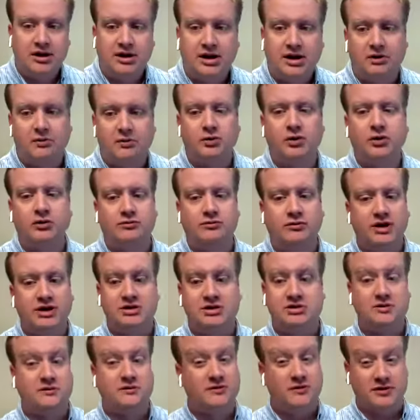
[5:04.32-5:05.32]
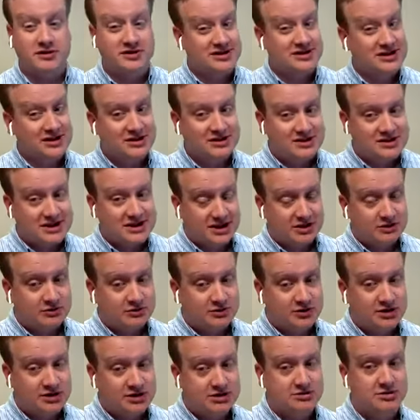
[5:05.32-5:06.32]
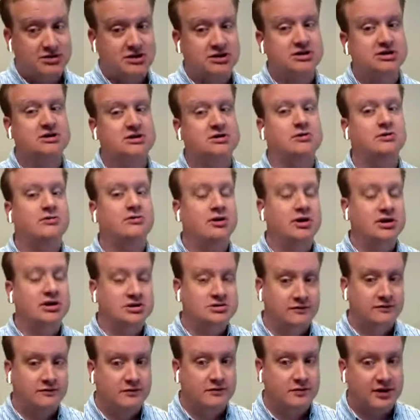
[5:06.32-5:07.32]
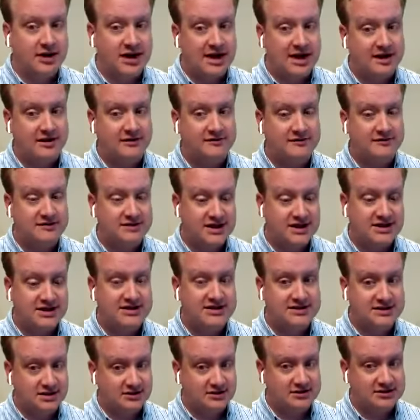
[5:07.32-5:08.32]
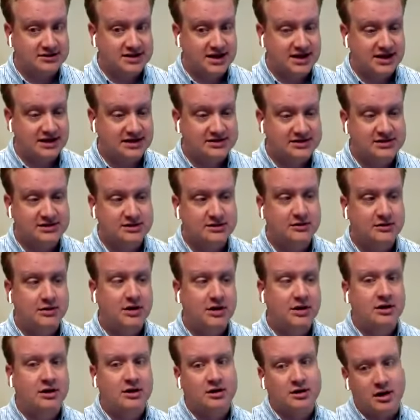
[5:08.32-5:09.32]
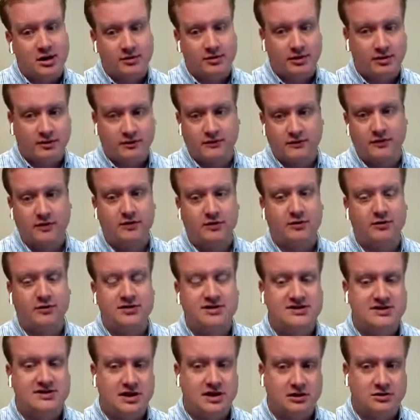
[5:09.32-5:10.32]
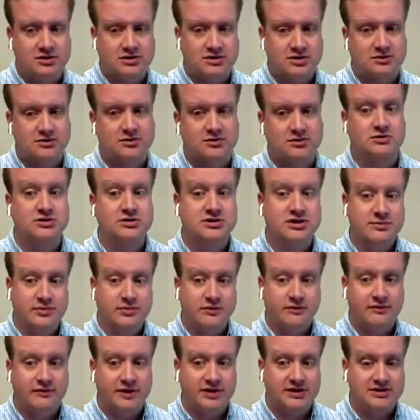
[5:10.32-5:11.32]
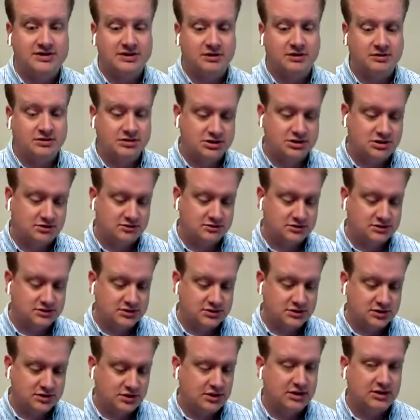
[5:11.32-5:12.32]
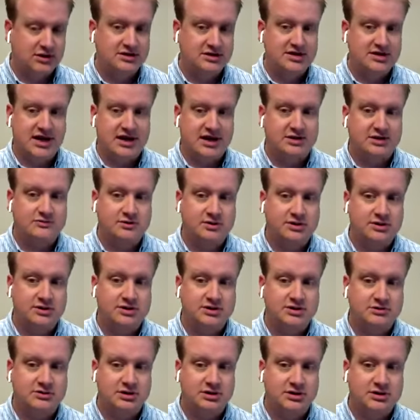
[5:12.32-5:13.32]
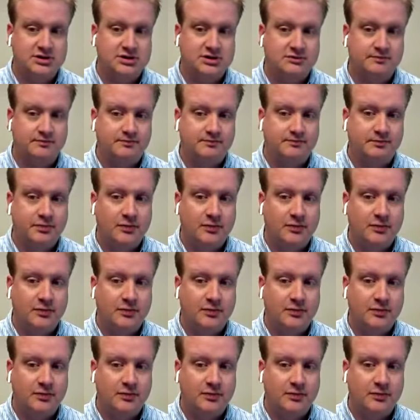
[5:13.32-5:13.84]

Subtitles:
then you wouldn't register for a sales tax registration. You'd register for an out-of-state sales tax, commonly referred to as seller's use or simplified seller's use tax registration.